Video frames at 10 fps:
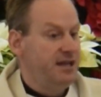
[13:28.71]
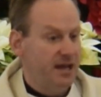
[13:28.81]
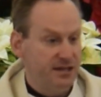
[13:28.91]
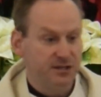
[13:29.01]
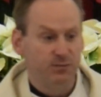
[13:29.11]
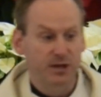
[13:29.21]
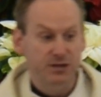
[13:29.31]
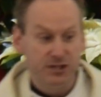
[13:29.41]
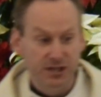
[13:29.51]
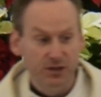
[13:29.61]
Yes,
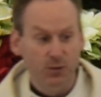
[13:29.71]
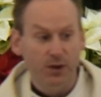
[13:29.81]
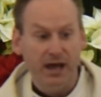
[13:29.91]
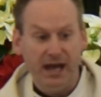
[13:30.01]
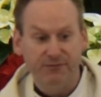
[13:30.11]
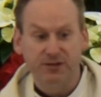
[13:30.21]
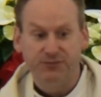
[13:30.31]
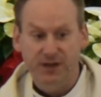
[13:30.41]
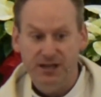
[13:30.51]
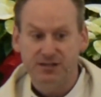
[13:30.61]
we still will have to
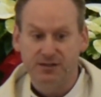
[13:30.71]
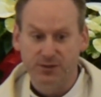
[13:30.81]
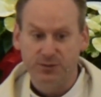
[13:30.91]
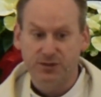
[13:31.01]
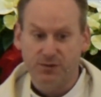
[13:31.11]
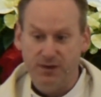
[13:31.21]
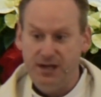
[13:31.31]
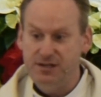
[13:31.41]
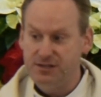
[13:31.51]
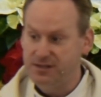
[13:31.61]
face those
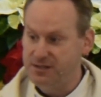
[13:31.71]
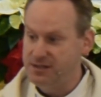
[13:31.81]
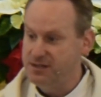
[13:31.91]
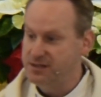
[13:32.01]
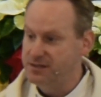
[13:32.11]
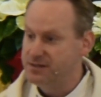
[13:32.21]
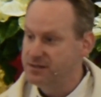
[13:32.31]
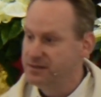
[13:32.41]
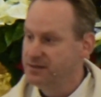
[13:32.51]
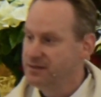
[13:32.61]
courageous
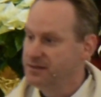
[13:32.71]
decisions.